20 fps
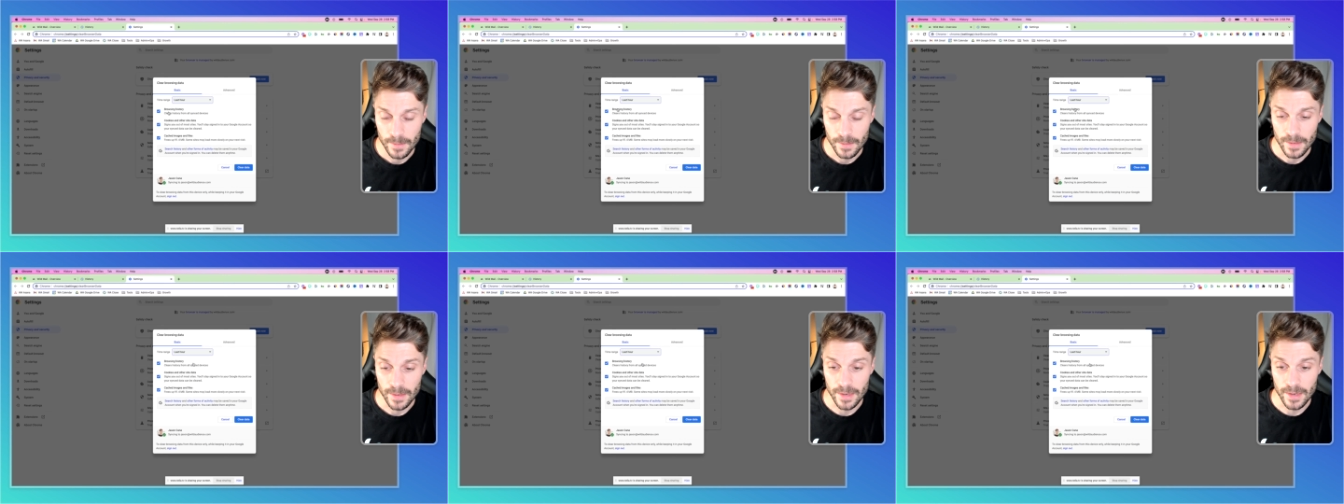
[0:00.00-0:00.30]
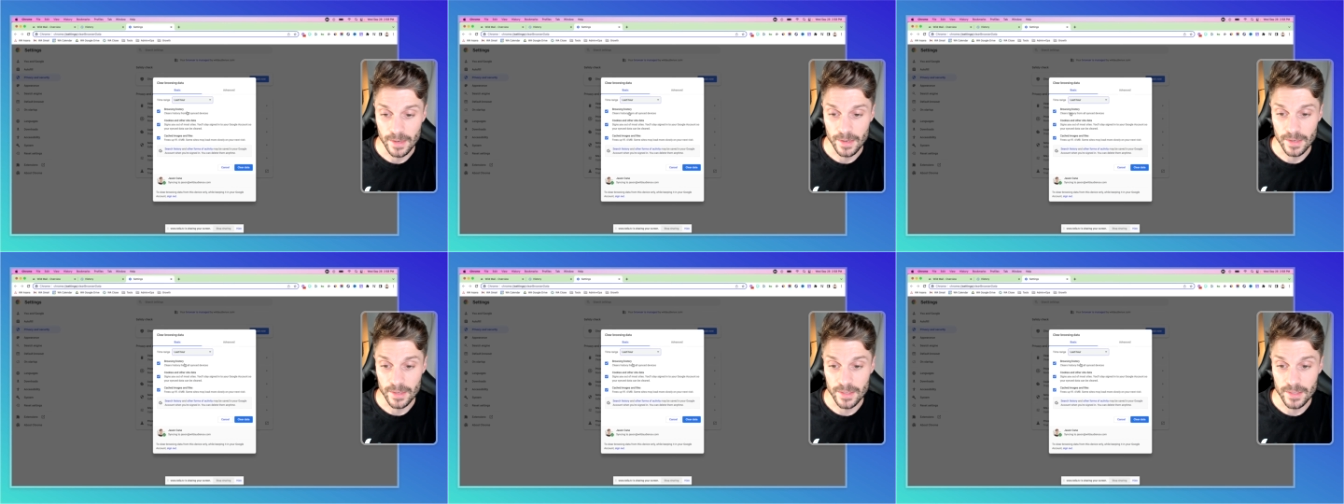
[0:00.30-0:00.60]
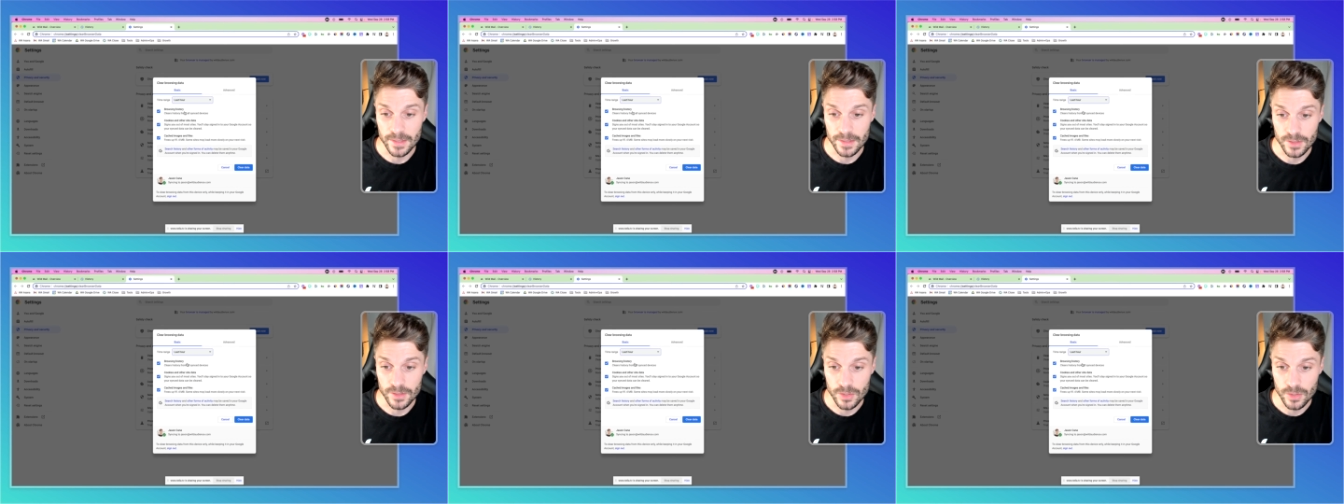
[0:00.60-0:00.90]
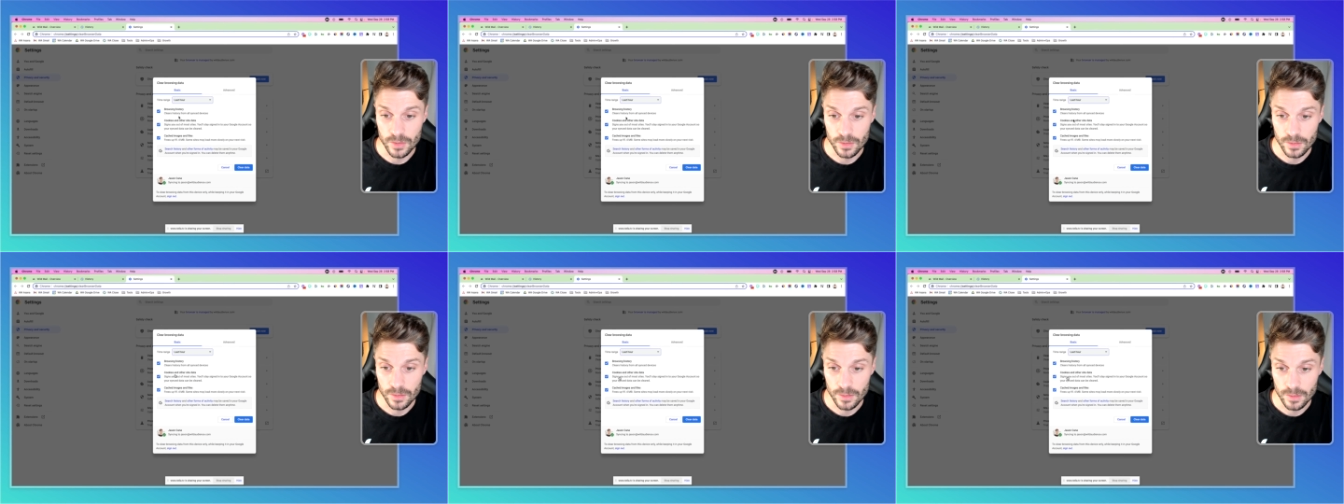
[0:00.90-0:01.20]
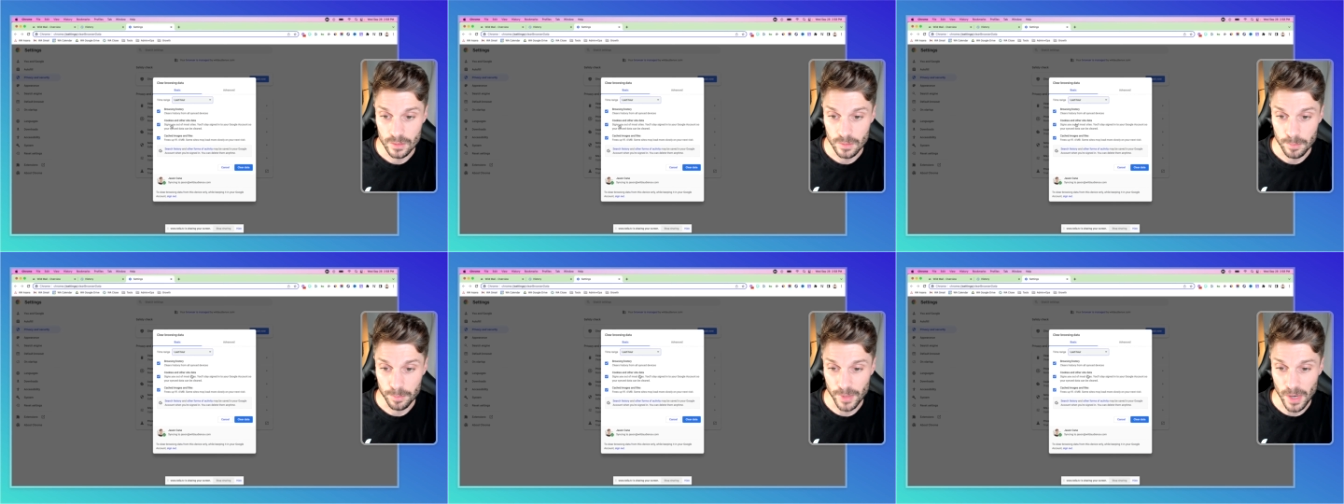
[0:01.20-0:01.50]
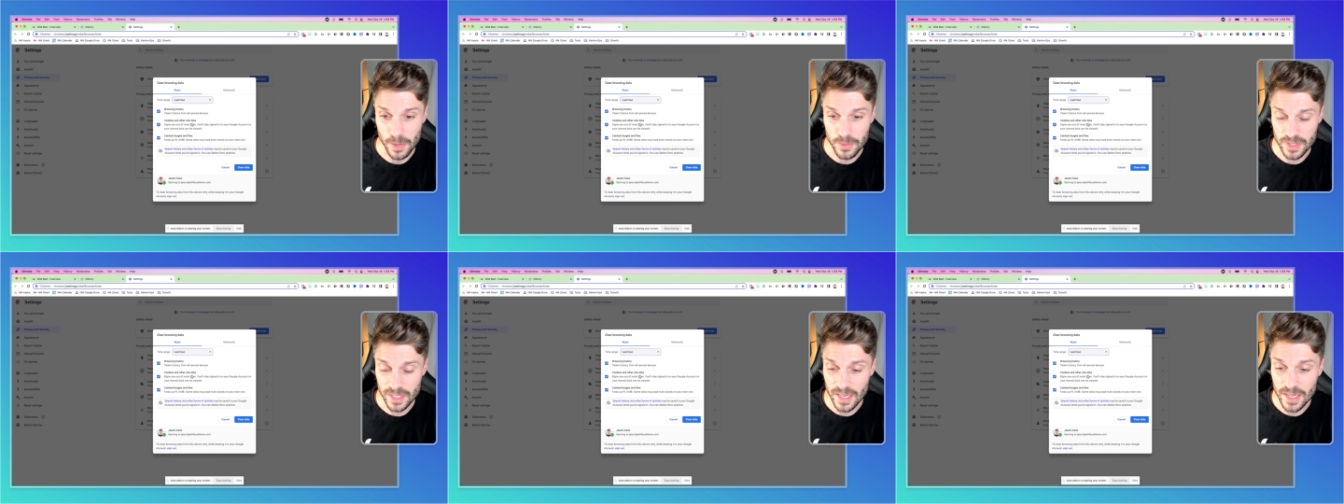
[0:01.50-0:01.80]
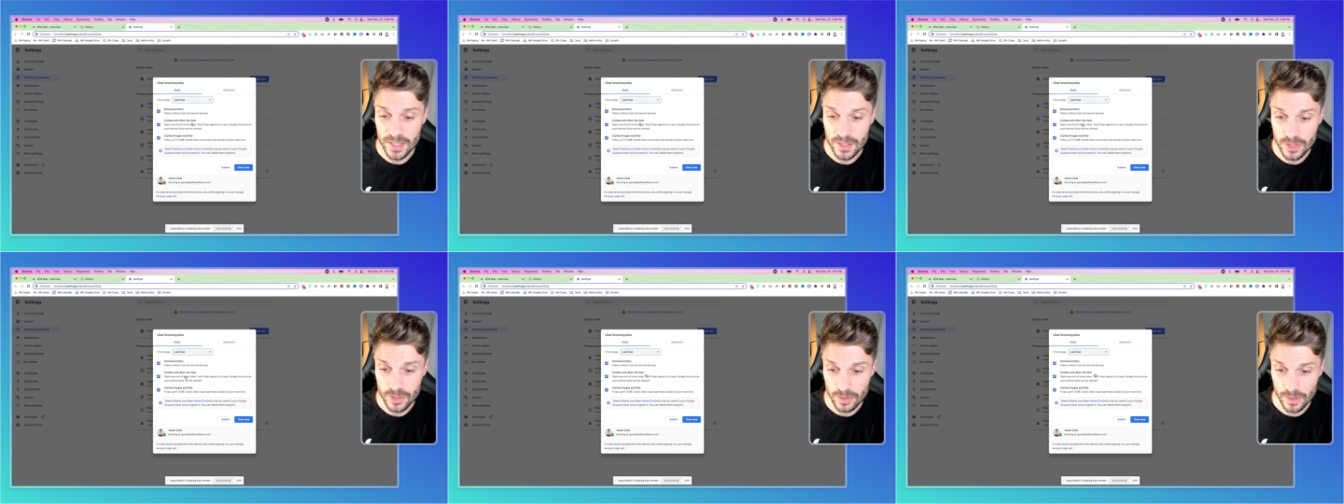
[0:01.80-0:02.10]
And browsing
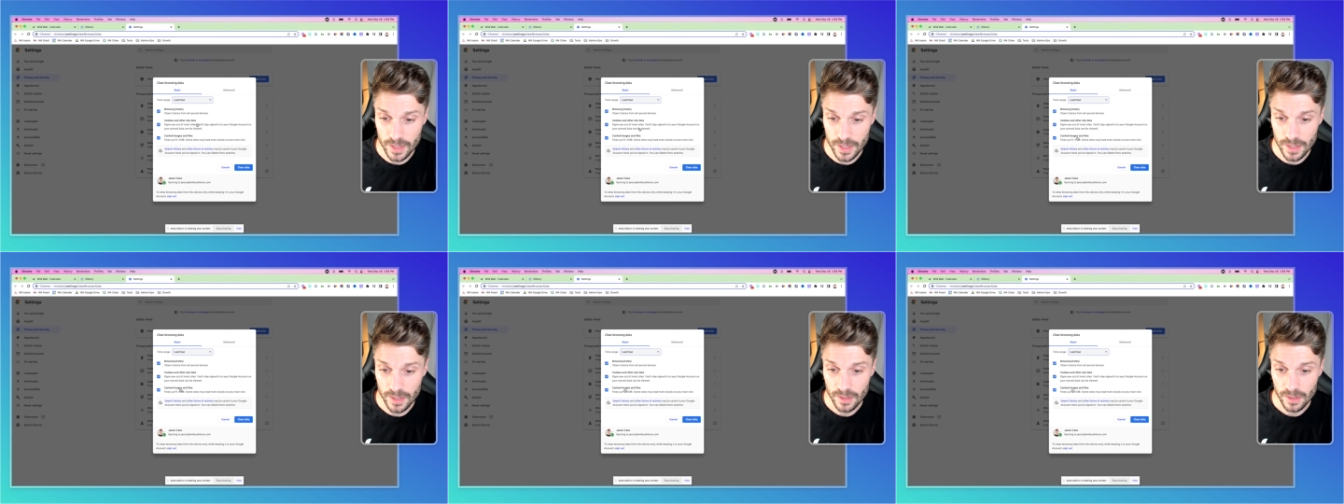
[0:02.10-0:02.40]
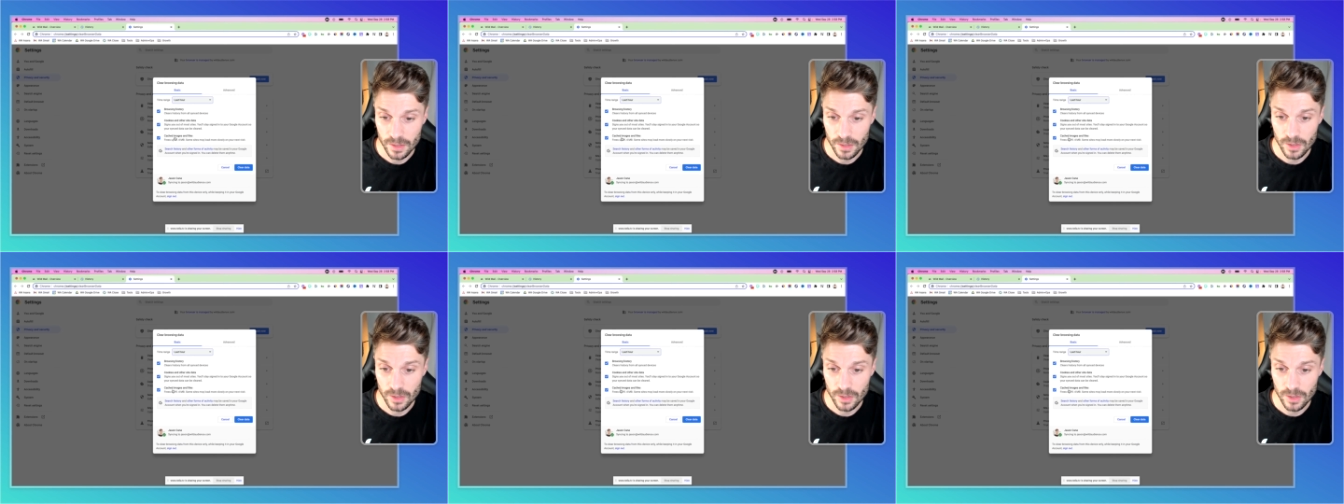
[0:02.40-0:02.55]
history,